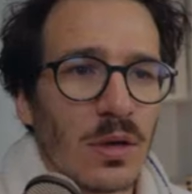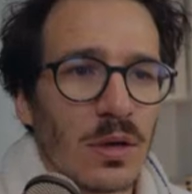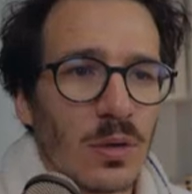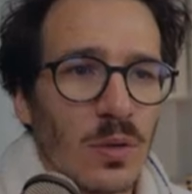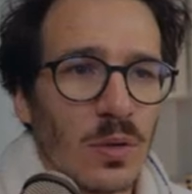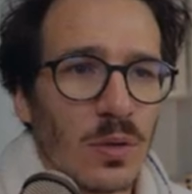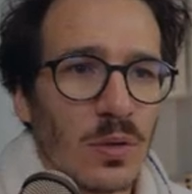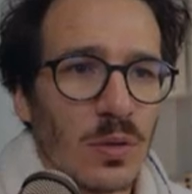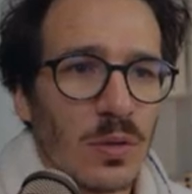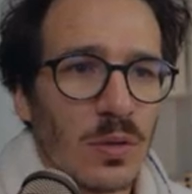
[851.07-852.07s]
Do, do,
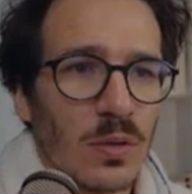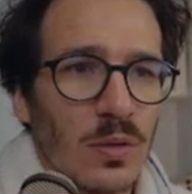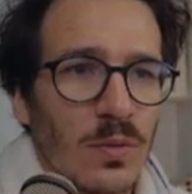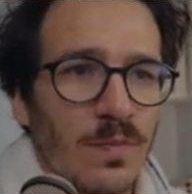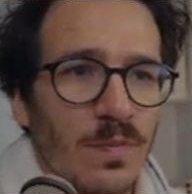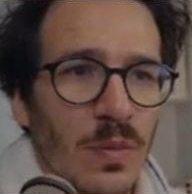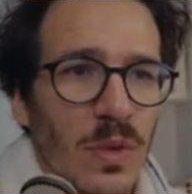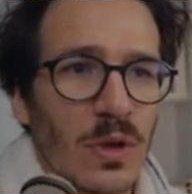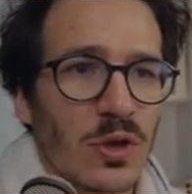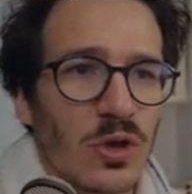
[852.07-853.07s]
do.
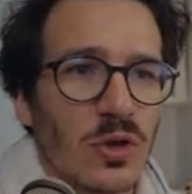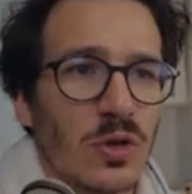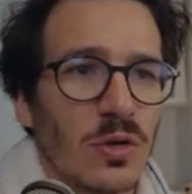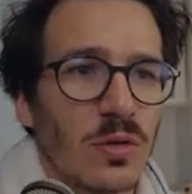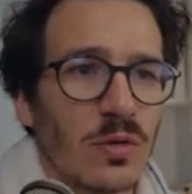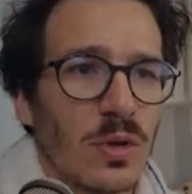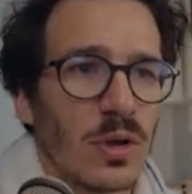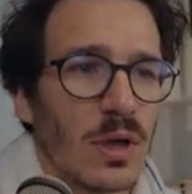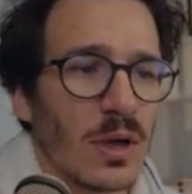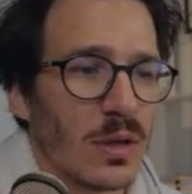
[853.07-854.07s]
Touch node,
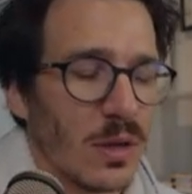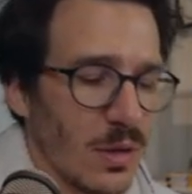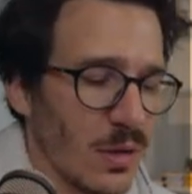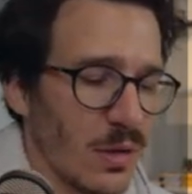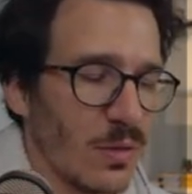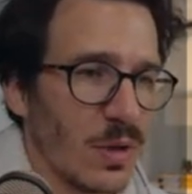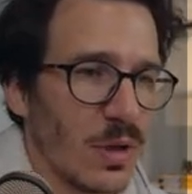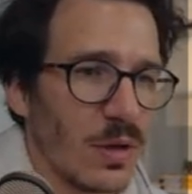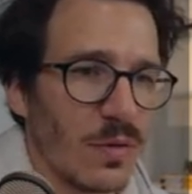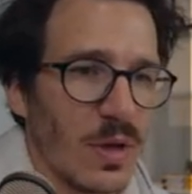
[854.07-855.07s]
I think I don't
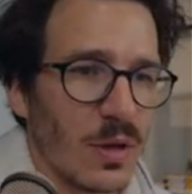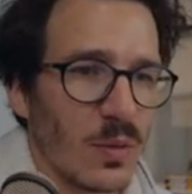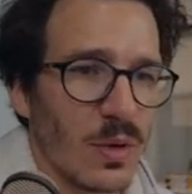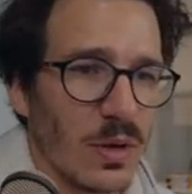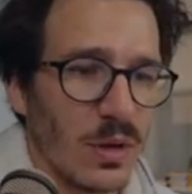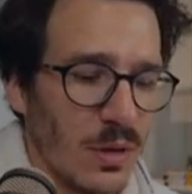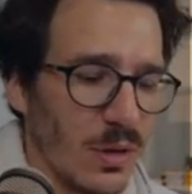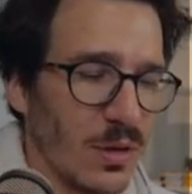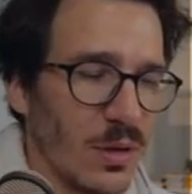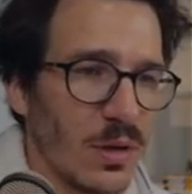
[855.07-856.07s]
have that one
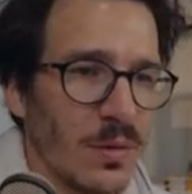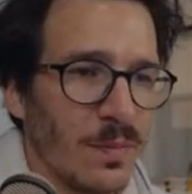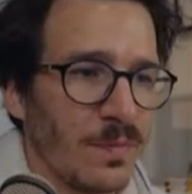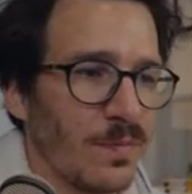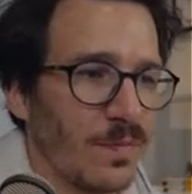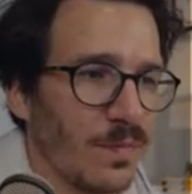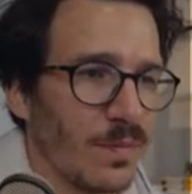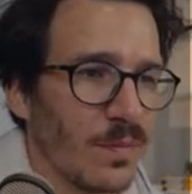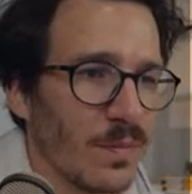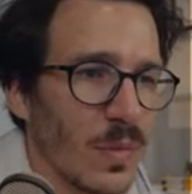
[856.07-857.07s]
either.
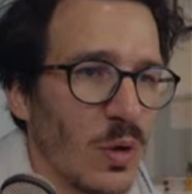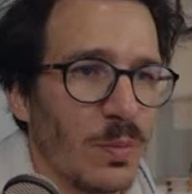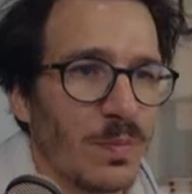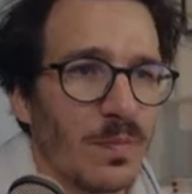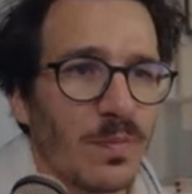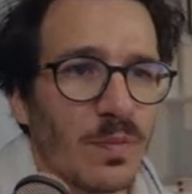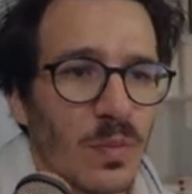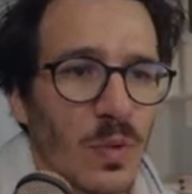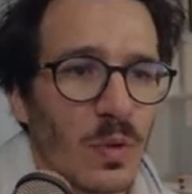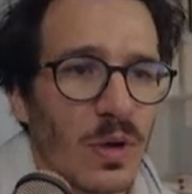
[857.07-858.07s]
Nope,
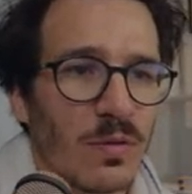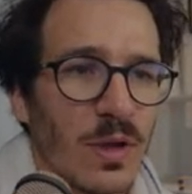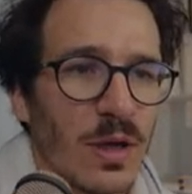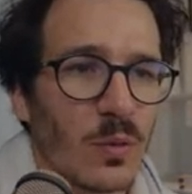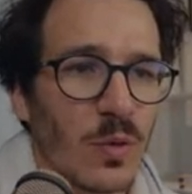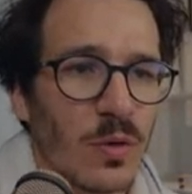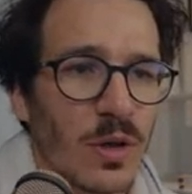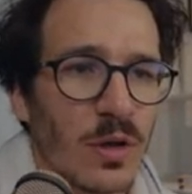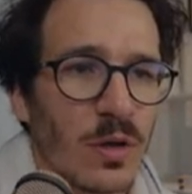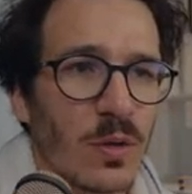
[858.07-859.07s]
don't have that. We
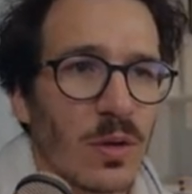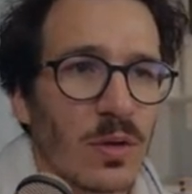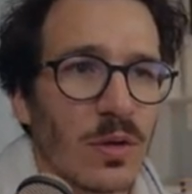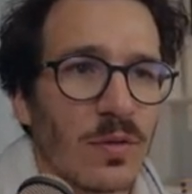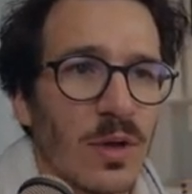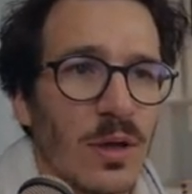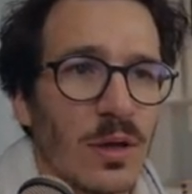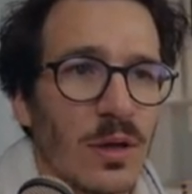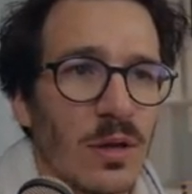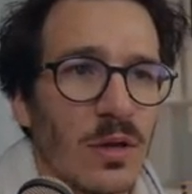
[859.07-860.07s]
already know I don't have
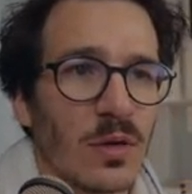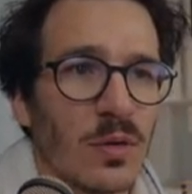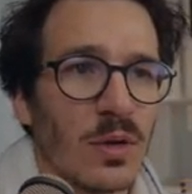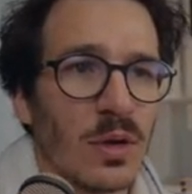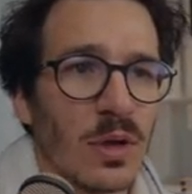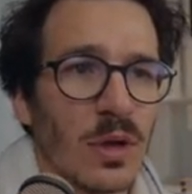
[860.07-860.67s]
delete node.